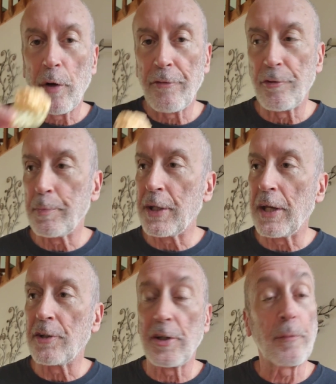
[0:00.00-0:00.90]
Ruffles
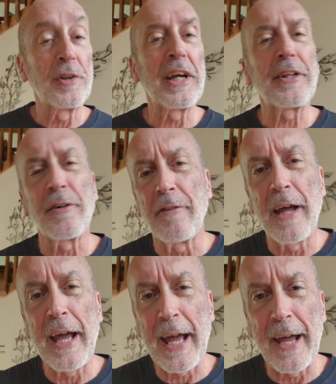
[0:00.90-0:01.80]
potato chip, which I don't
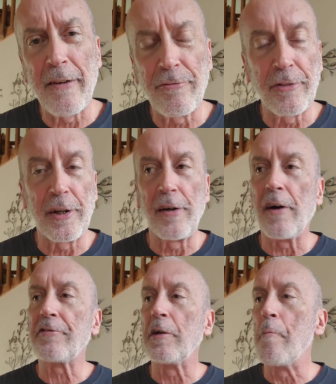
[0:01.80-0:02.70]
have very
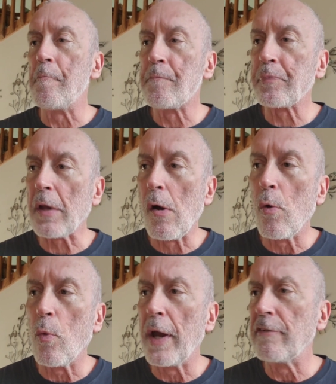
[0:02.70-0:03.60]
often.
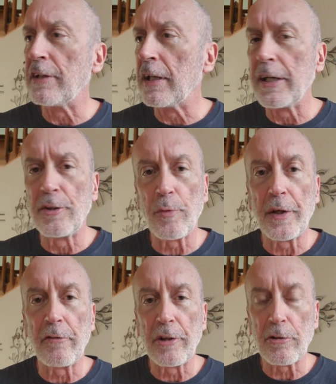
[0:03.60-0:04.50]
Wavy Lays,
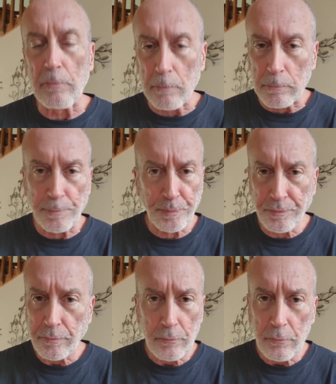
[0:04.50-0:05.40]
whatever it is.
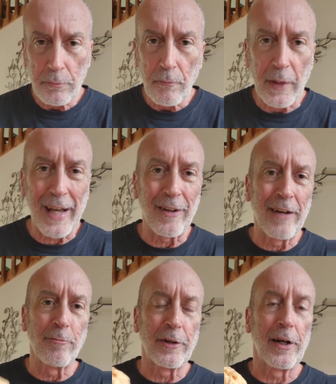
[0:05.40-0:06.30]
I don't
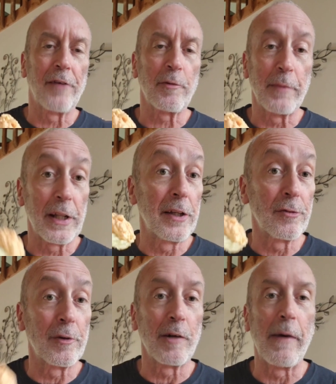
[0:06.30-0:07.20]
have them very often, but it
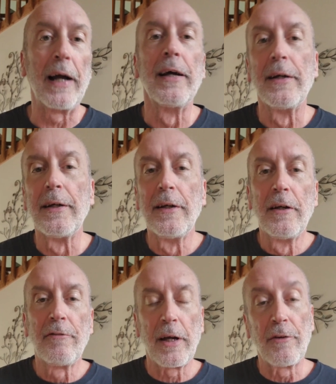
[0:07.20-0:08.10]
is one of my
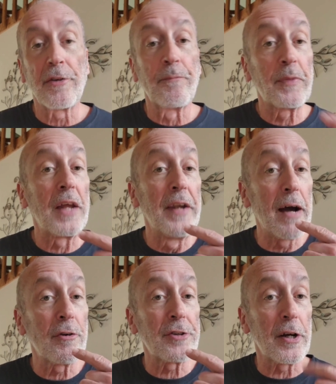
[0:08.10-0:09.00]
favorites.
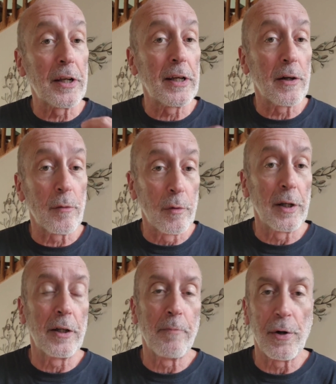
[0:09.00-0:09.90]
Now we're starting to get a
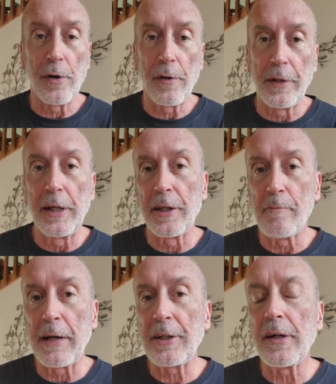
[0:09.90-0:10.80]
really good burn on the end
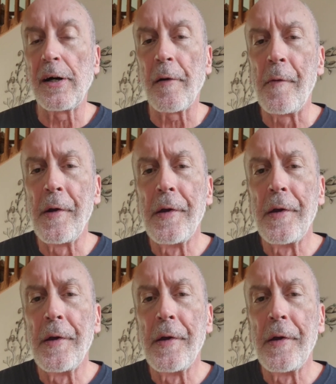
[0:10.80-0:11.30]
of my tongue.